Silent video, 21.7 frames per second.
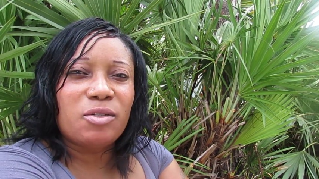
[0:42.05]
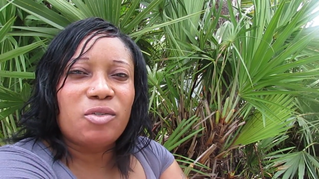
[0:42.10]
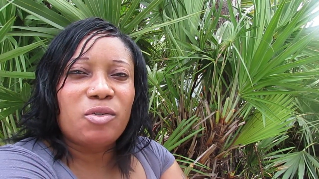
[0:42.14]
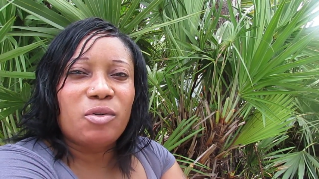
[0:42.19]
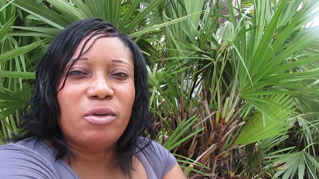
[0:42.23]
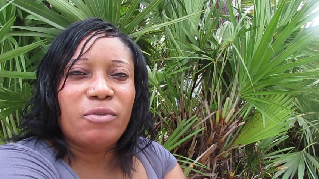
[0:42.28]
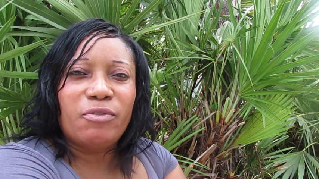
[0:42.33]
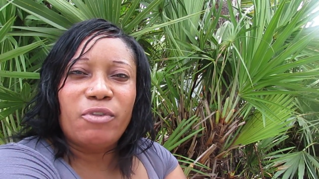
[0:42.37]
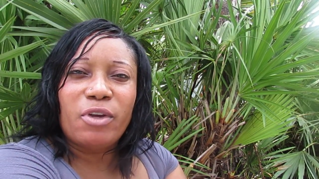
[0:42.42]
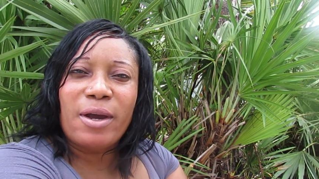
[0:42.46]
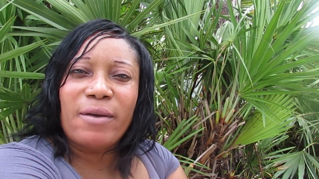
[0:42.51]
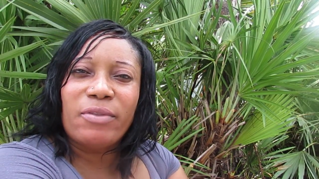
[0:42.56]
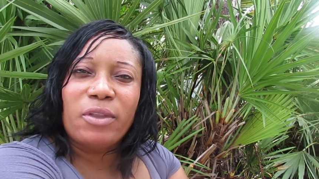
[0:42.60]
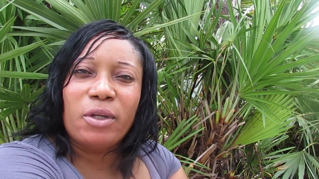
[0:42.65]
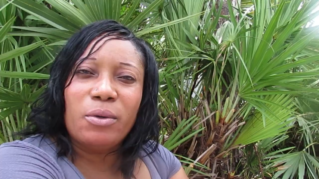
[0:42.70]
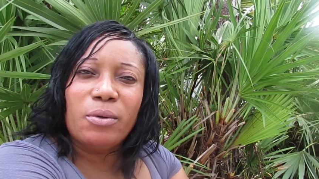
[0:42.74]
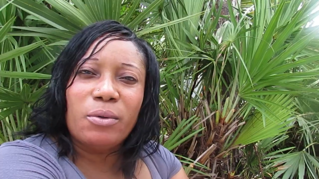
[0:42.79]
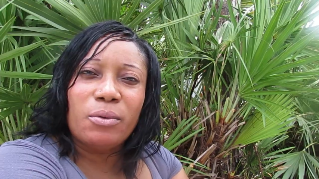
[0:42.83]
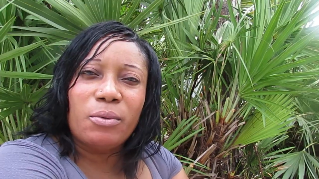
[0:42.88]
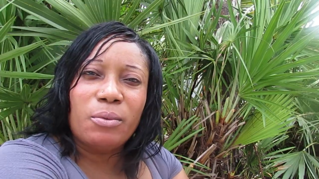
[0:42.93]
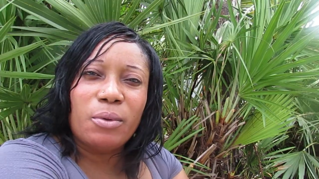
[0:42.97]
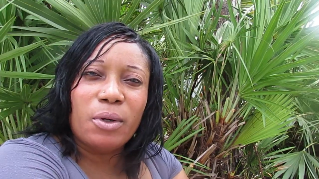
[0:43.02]
So if you have to
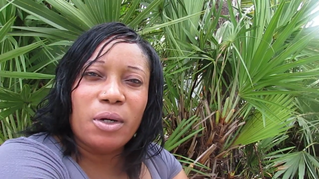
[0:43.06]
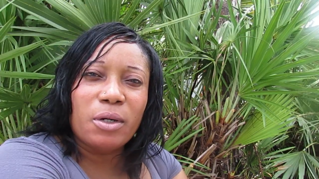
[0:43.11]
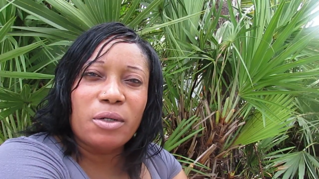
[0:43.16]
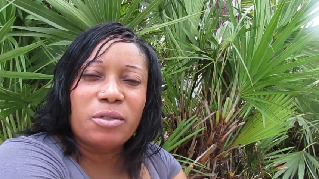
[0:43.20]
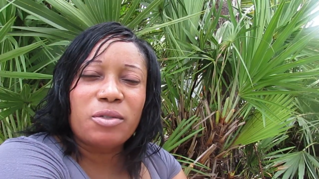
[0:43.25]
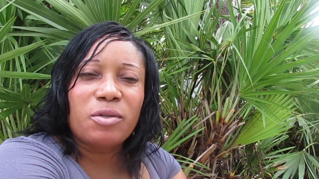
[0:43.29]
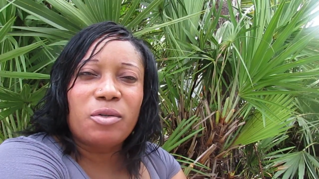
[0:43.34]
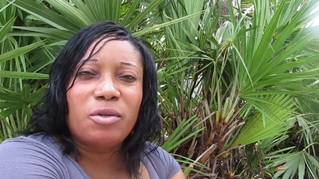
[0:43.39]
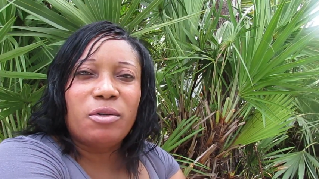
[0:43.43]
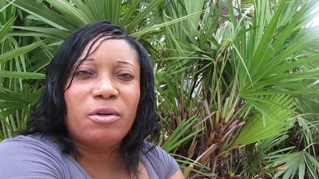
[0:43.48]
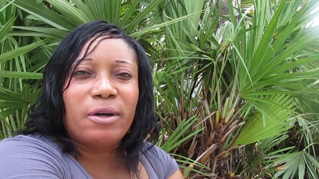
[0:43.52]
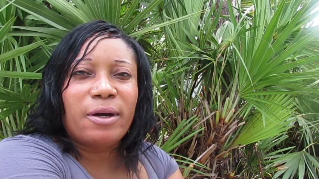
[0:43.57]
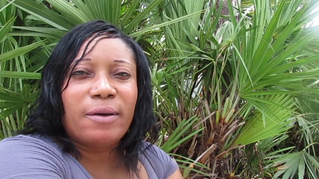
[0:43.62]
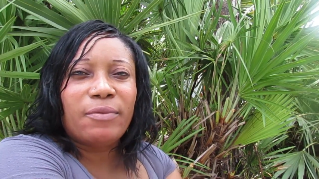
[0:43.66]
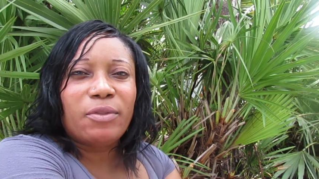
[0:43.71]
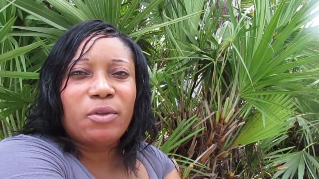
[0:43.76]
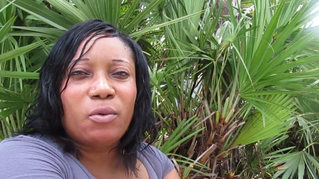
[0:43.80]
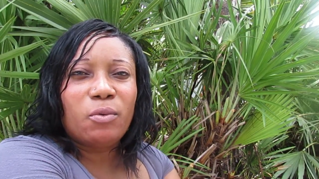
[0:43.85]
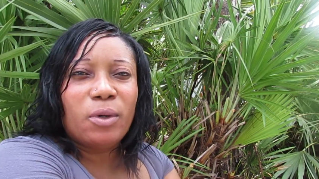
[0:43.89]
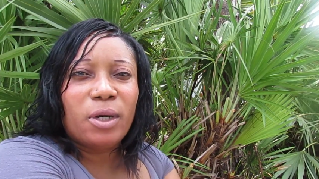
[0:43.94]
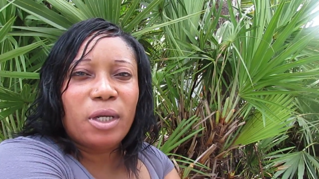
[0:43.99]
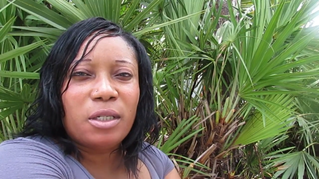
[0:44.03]
go to work, so you don't have
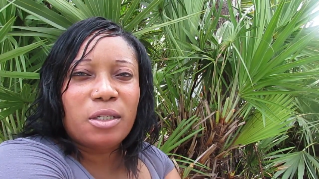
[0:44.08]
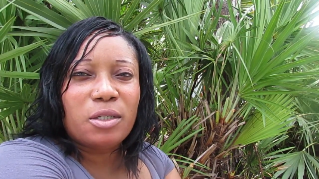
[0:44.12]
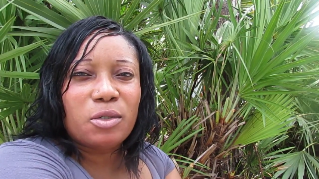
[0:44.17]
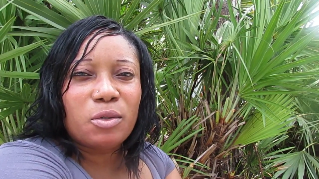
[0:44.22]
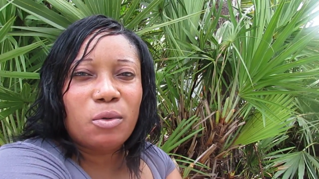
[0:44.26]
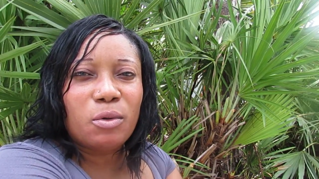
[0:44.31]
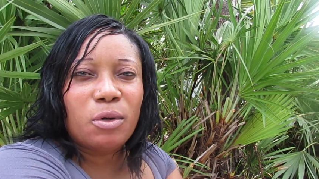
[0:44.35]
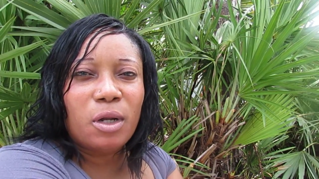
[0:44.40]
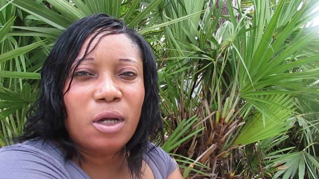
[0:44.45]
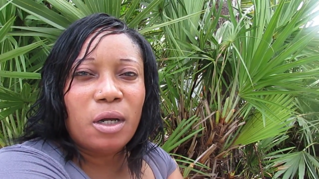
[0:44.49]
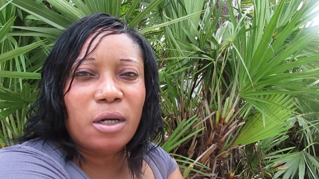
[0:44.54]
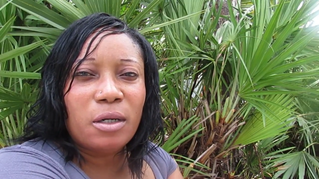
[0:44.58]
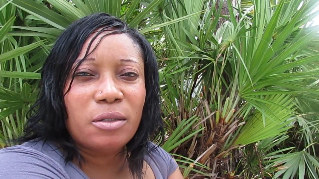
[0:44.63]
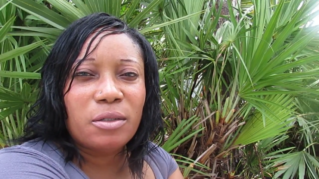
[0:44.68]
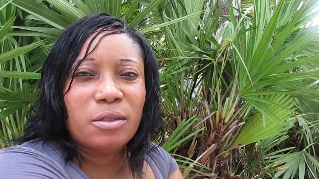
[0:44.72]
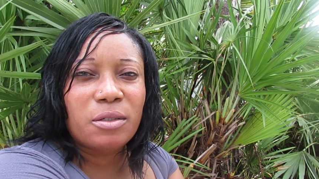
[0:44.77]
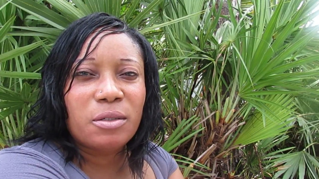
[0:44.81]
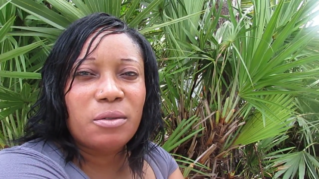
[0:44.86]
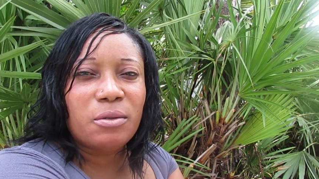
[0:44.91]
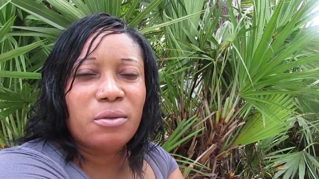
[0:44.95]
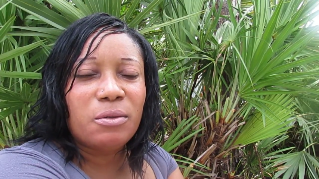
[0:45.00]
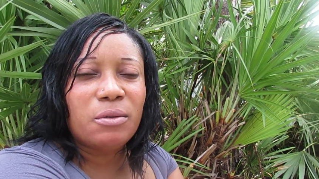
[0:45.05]
to wait so long
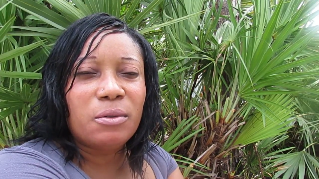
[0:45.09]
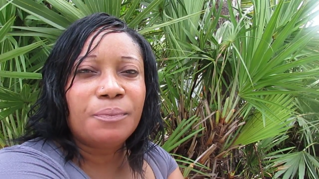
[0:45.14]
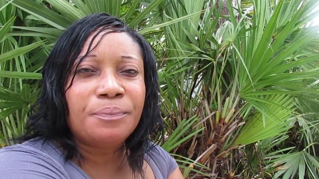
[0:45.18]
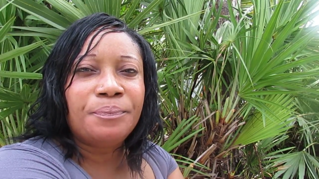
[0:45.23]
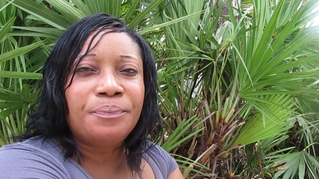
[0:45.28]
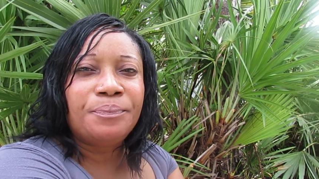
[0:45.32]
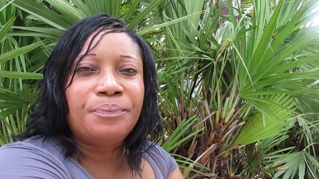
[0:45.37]
to